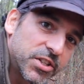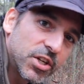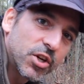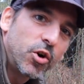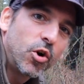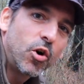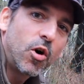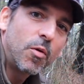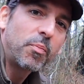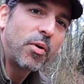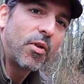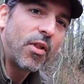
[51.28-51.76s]
a
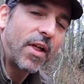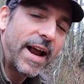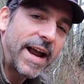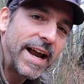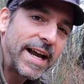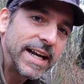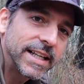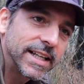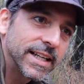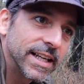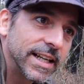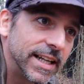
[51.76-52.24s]
cool
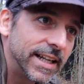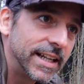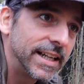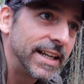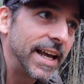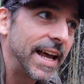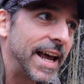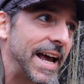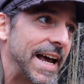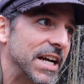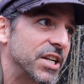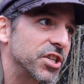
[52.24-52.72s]
plant, and
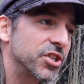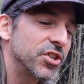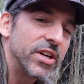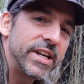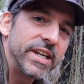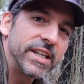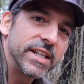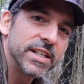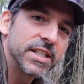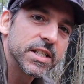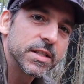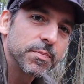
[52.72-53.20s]
actually
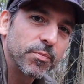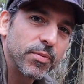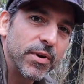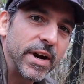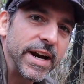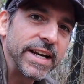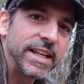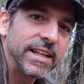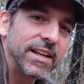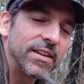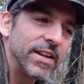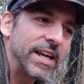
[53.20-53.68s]
in the
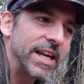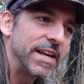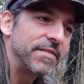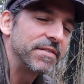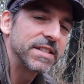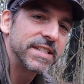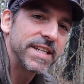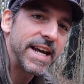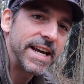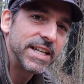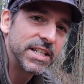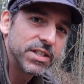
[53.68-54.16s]
spring the
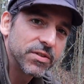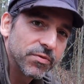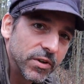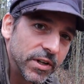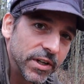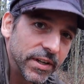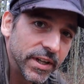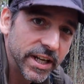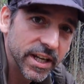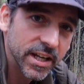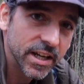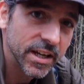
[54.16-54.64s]
leaves taste
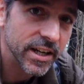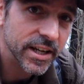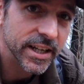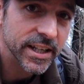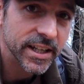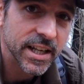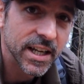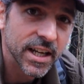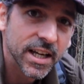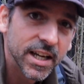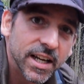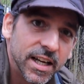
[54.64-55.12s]
really good,
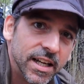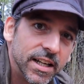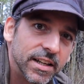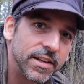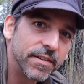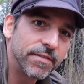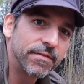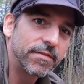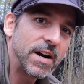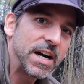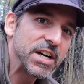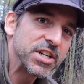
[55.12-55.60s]

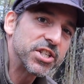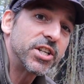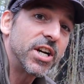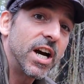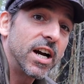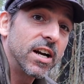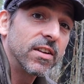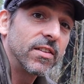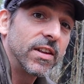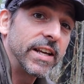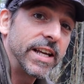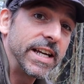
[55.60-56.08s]
the fresh
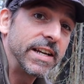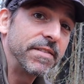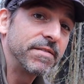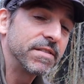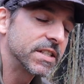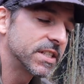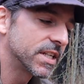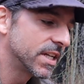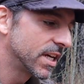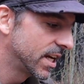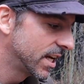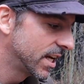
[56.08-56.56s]
young leaves.